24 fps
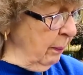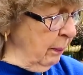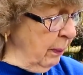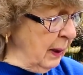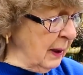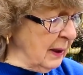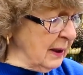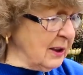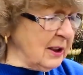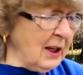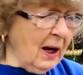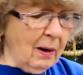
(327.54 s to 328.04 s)

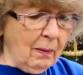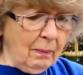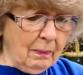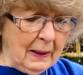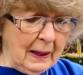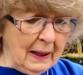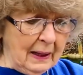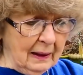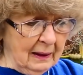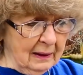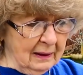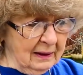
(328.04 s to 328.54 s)
But talk
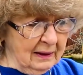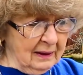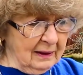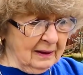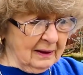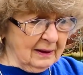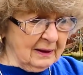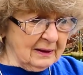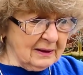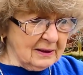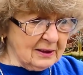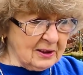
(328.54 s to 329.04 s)
about
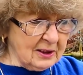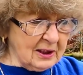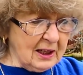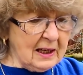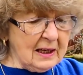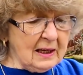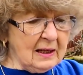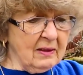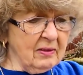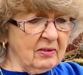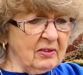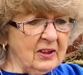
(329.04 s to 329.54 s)

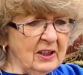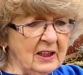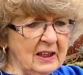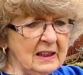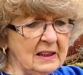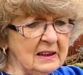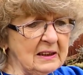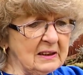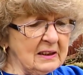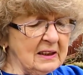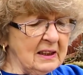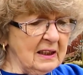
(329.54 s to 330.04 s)
saying
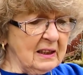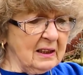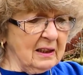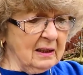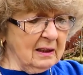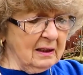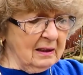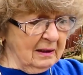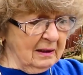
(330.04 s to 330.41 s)
things that